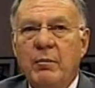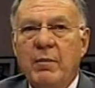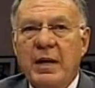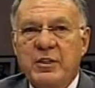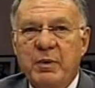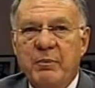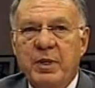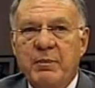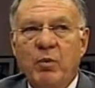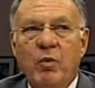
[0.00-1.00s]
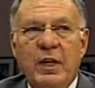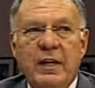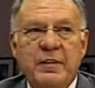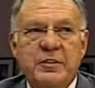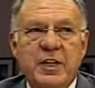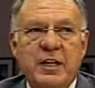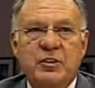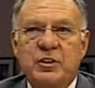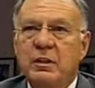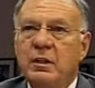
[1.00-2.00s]
management people in the
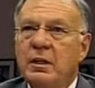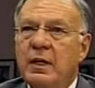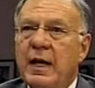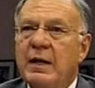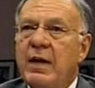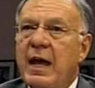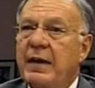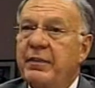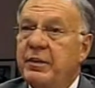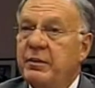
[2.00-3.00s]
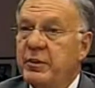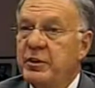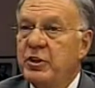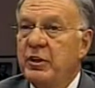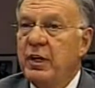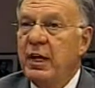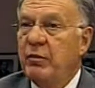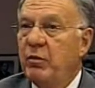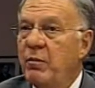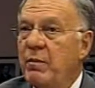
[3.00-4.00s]
section and at the division
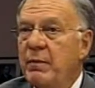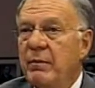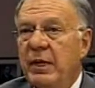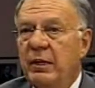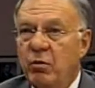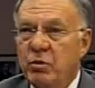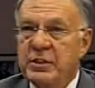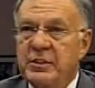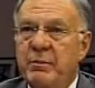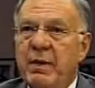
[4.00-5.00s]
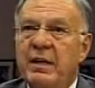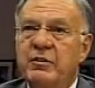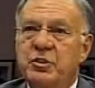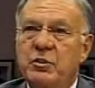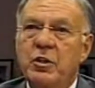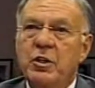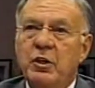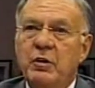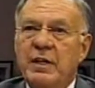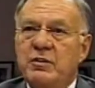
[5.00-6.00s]
level. And of course, as a manager
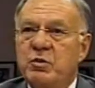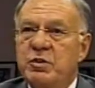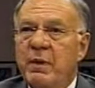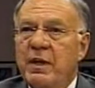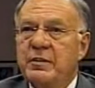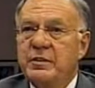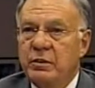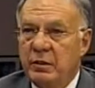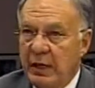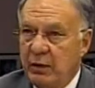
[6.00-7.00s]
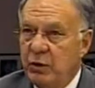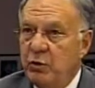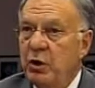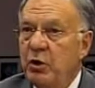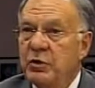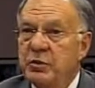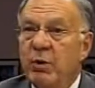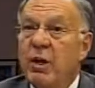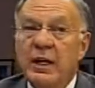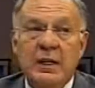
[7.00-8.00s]
who has who is
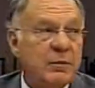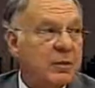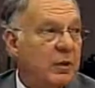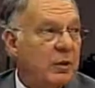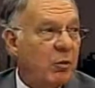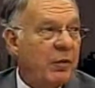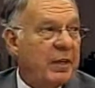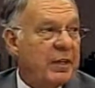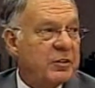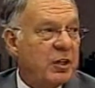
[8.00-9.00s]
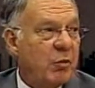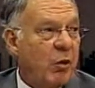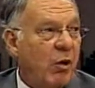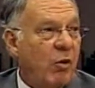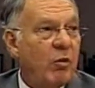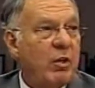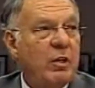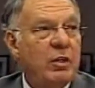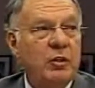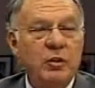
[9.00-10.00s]
blamed when things go wrong,
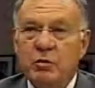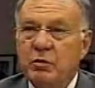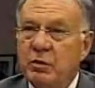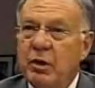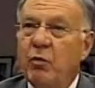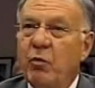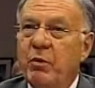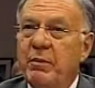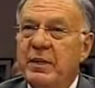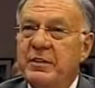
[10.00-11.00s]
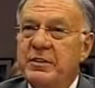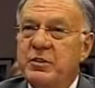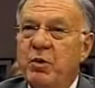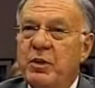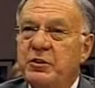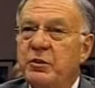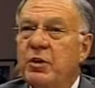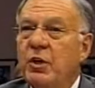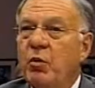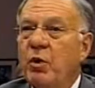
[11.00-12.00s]
you don't want to be in a
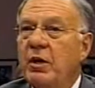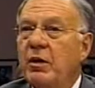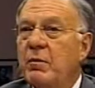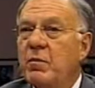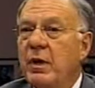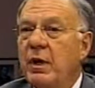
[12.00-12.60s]
situation where